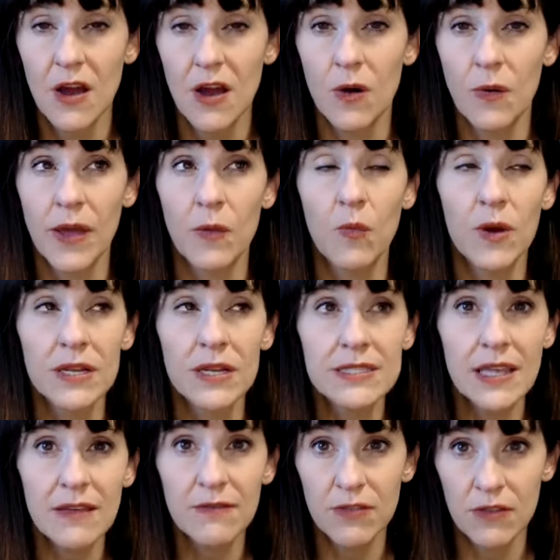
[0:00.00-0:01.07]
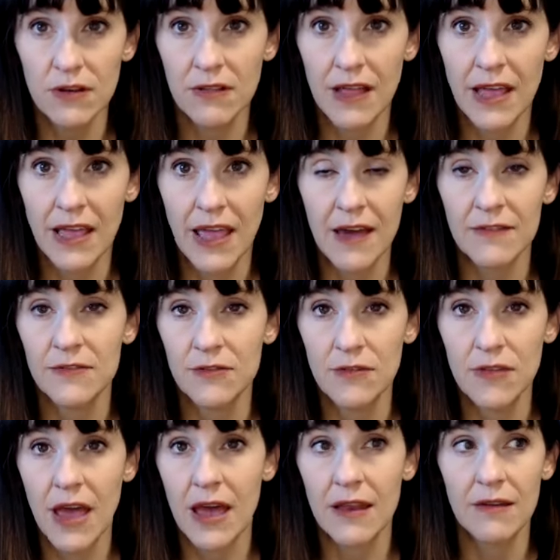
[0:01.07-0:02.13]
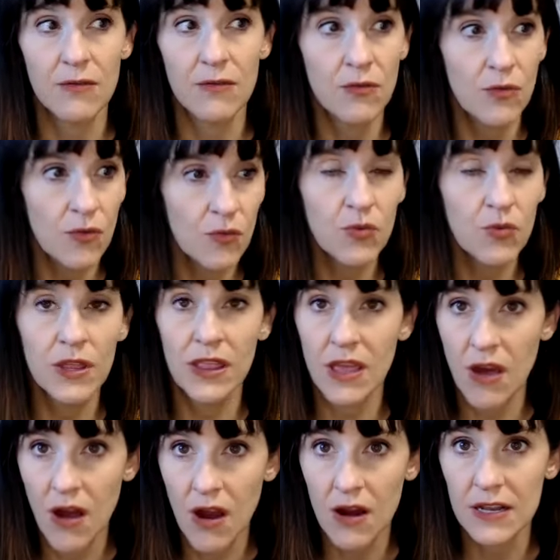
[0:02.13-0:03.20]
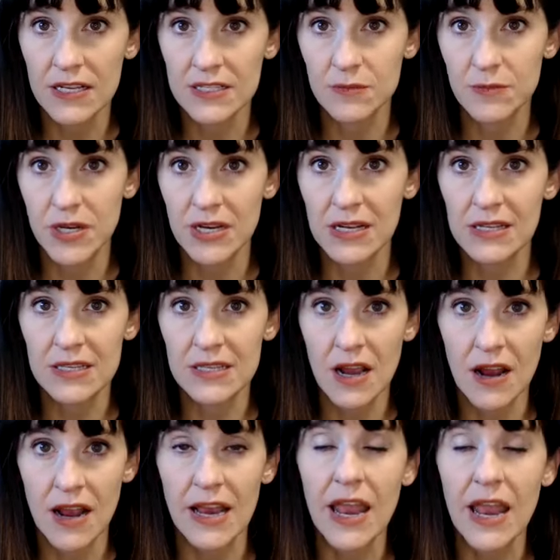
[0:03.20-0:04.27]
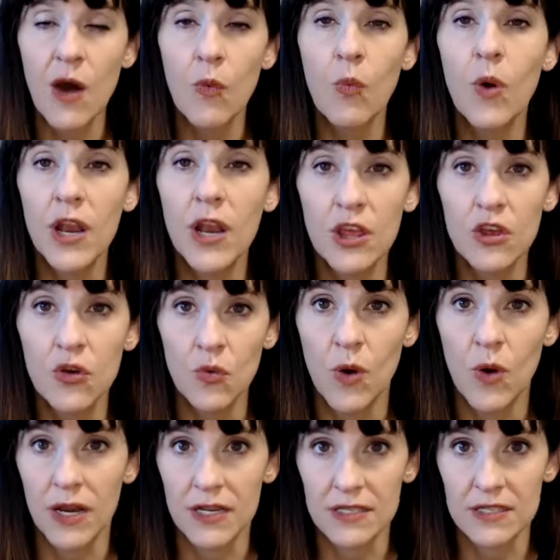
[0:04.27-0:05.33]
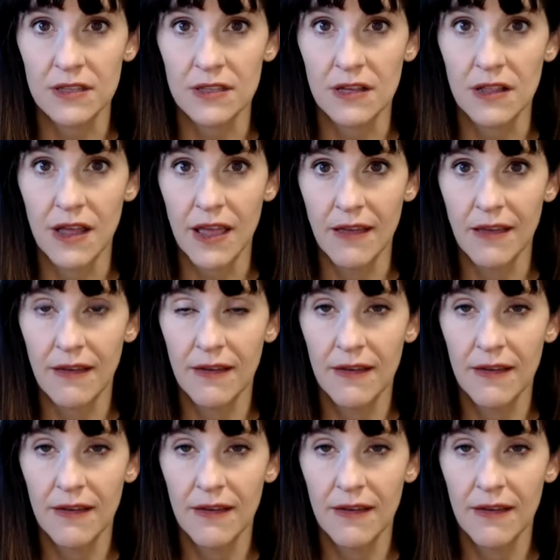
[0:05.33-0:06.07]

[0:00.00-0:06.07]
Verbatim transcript: Okay, what does life look like after that really hard experience? All right, now what do you want it to look like?